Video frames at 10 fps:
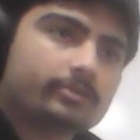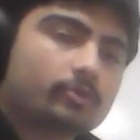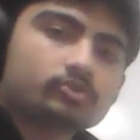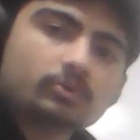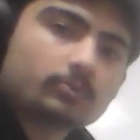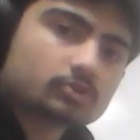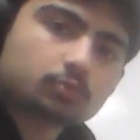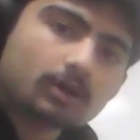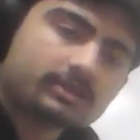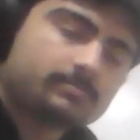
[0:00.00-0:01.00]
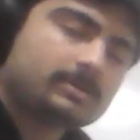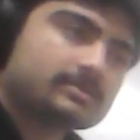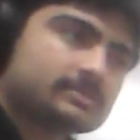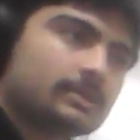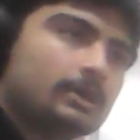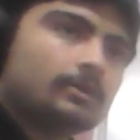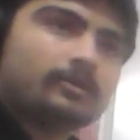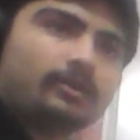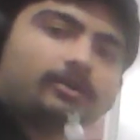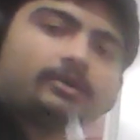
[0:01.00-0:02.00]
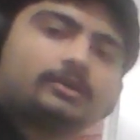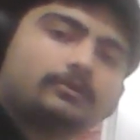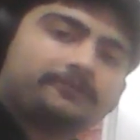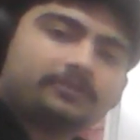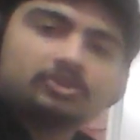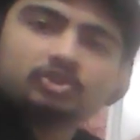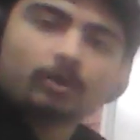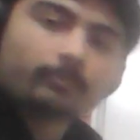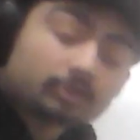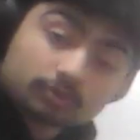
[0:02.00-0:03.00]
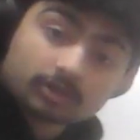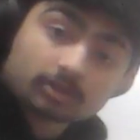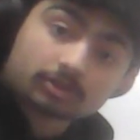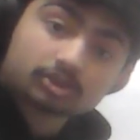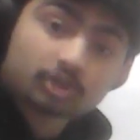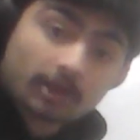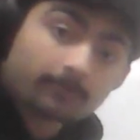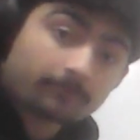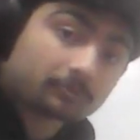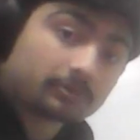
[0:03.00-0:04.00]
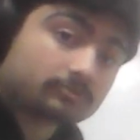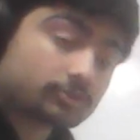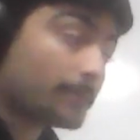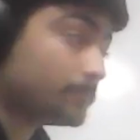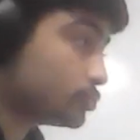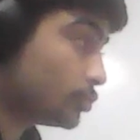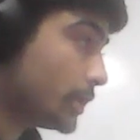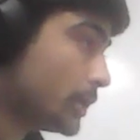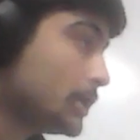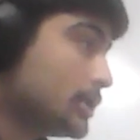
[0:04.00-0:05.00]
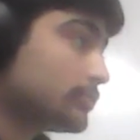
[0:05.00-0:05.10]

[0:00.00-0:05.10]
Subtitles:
those numbers twice because of the geometric shape of the trapezoid.